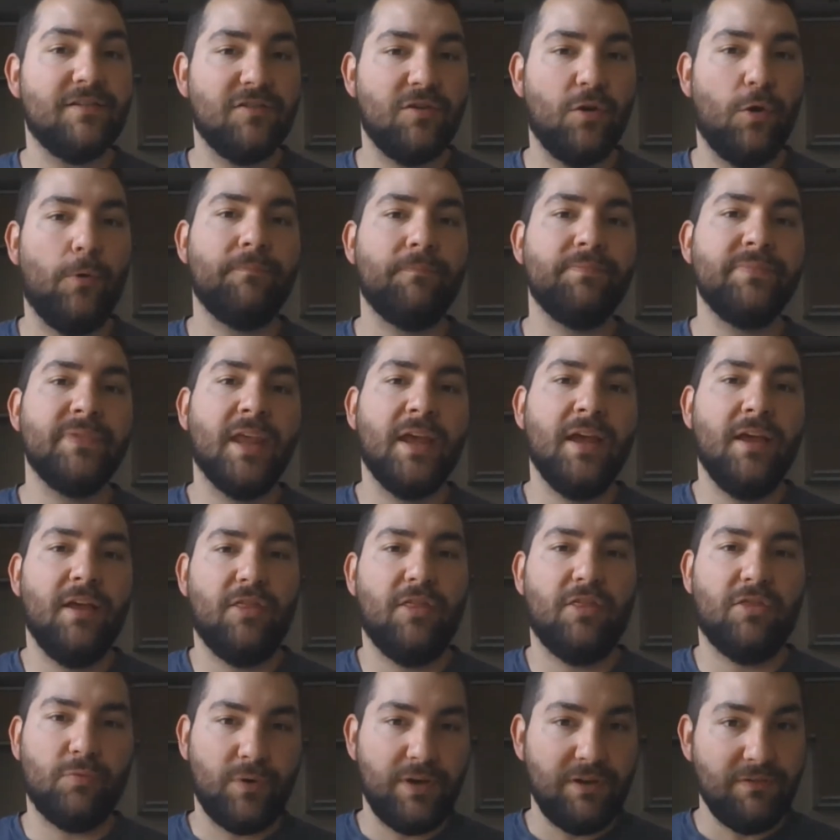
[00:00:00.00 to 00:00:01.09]
So
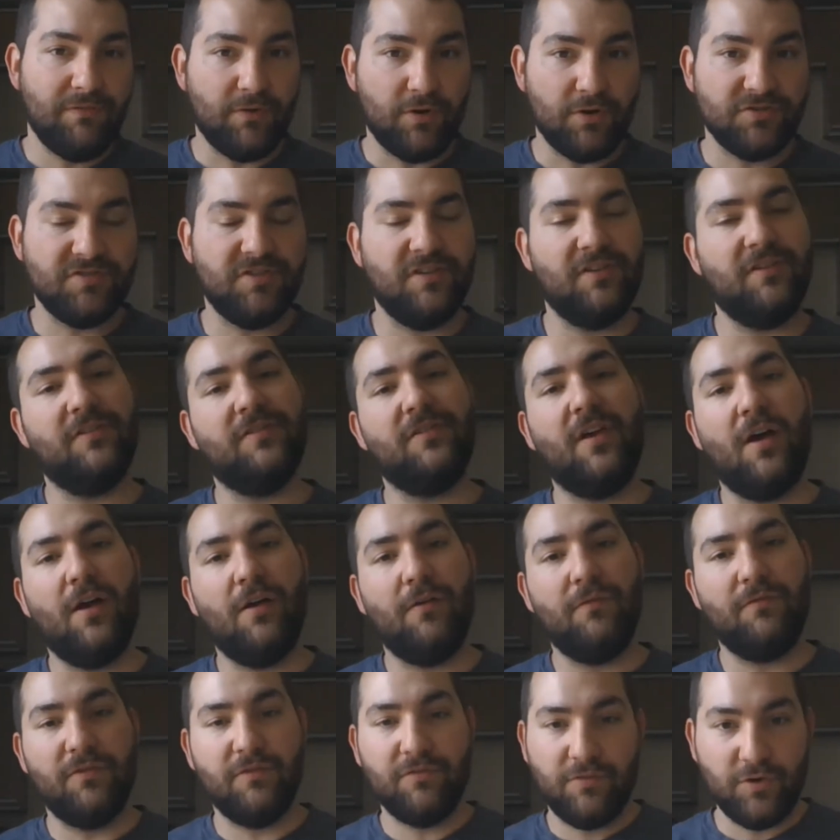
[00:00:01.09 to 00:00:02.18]
3 verses
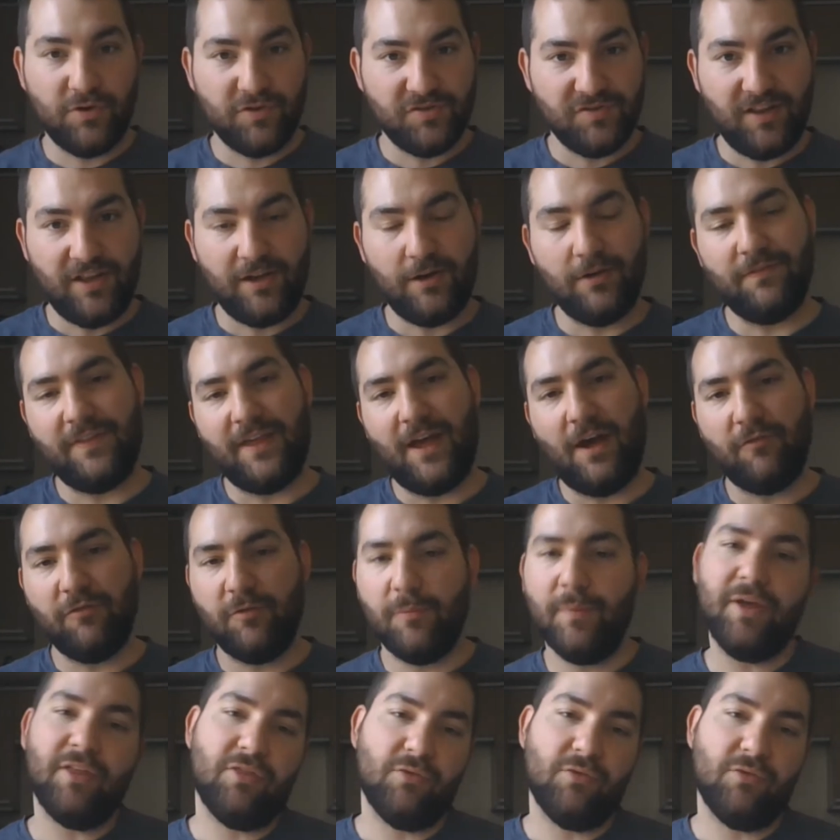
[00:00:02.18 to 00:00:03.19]
of the first letter of the alphabet,